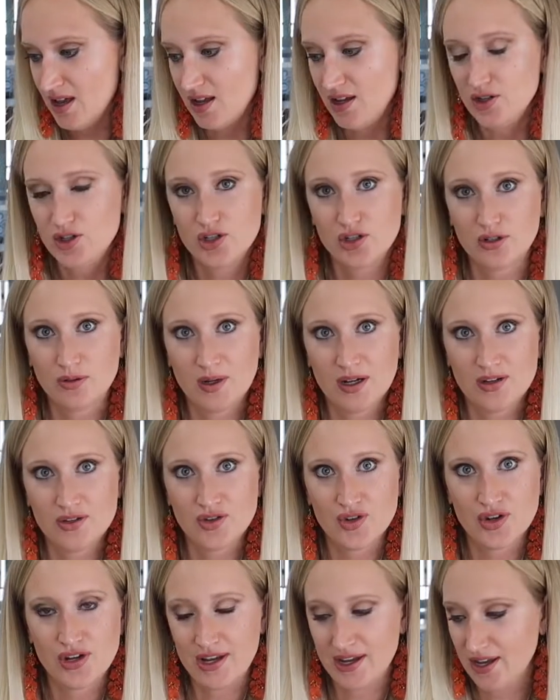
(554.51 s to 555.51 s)
at
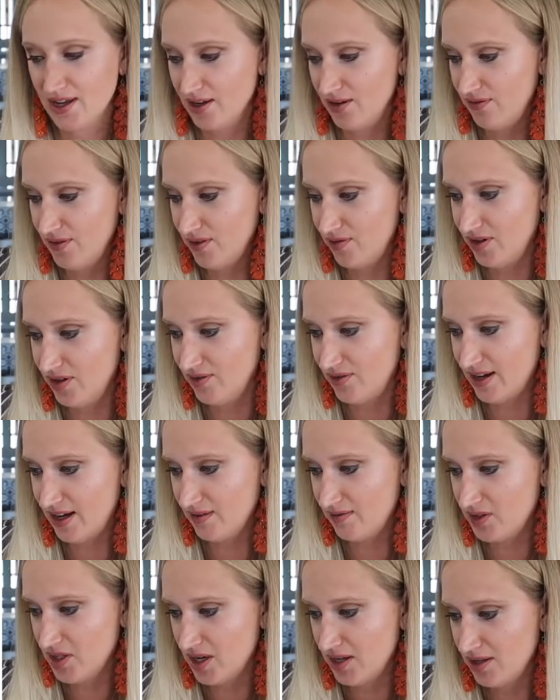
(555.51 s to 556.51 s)

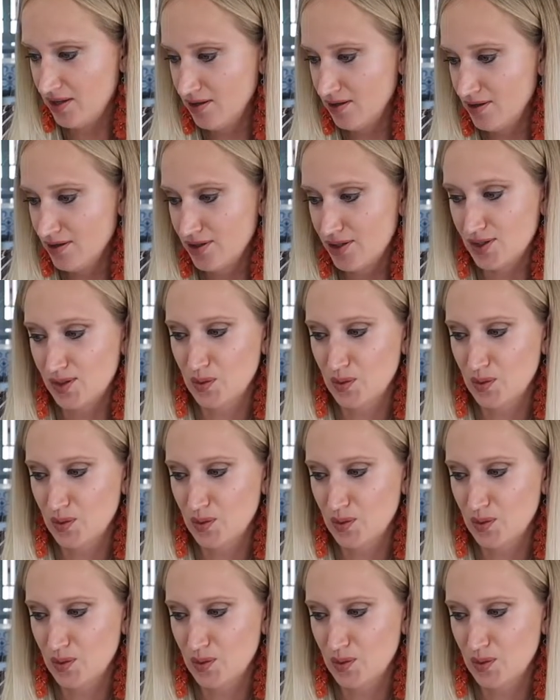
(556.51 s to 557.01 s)
$255.